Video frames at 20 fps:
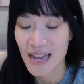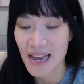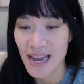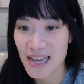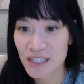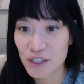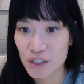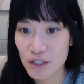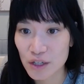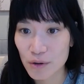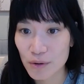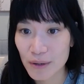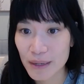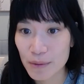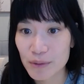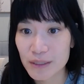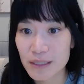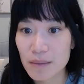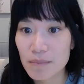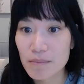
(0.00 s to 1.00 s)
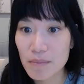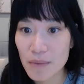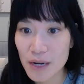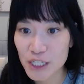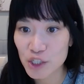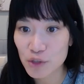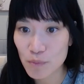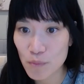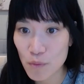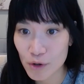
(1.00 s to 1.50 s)
And so it was a
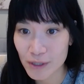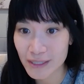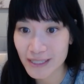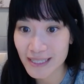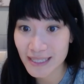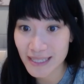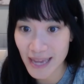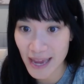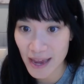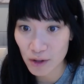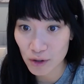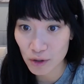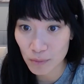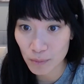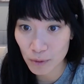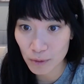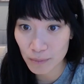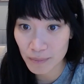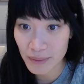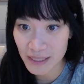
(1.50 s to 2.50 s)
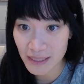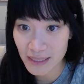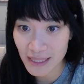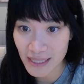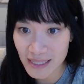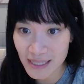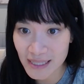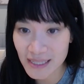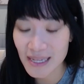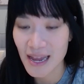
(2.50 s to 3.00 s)
much more scalable
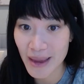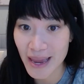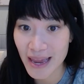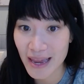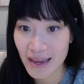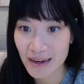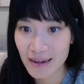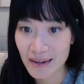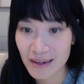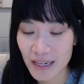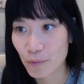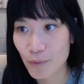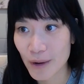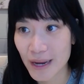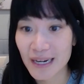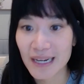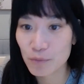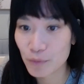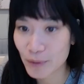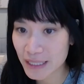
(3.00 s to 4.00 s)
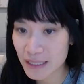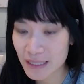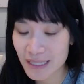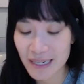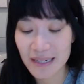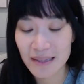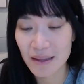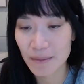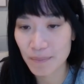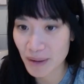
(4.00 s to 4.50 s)
business. And when we
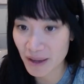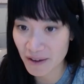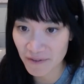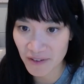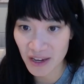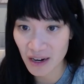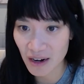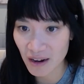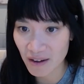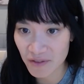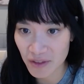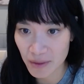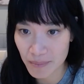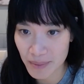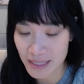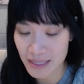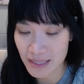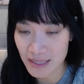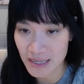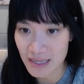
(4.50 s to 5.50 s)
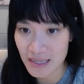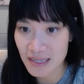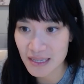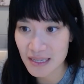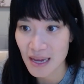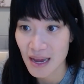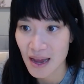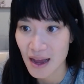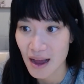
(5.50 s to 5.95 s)
did the pivot of the business,